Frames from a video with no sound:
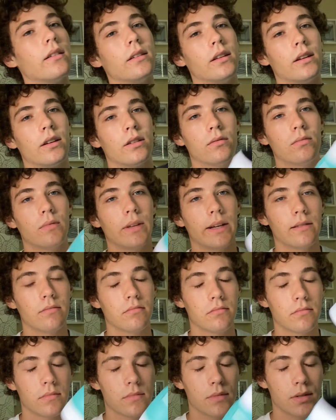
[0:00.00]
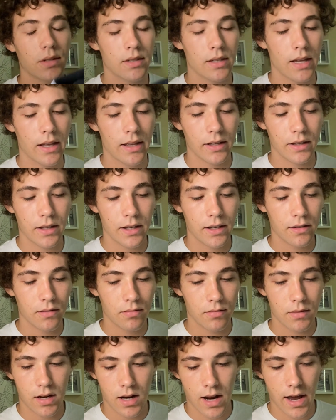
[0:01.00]
you know, like selling these
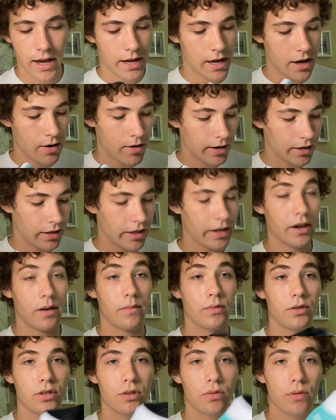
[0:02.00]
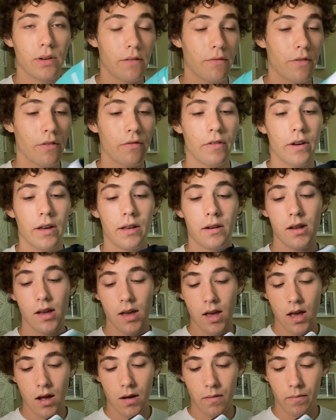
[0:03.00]
to Nike or anything. I'm just doing it for fun.
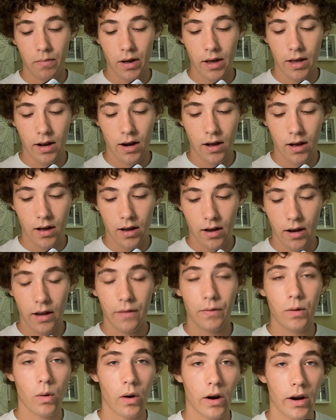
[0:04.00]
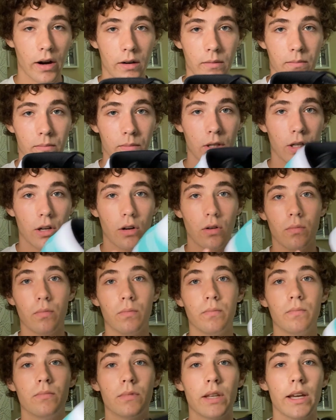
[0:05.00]
But if you are, you know,
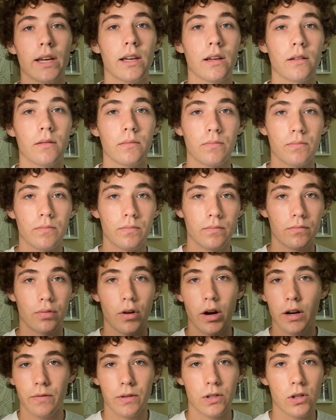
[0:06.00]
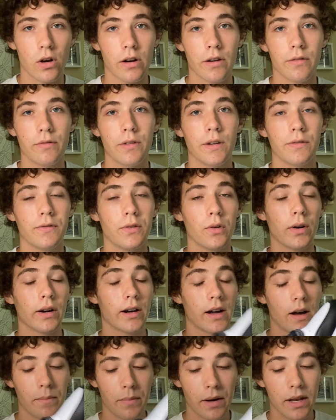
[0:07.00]
taking product photography for a
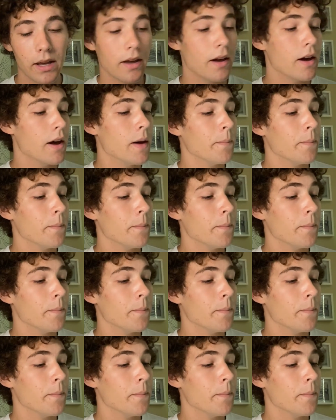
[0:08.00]
company,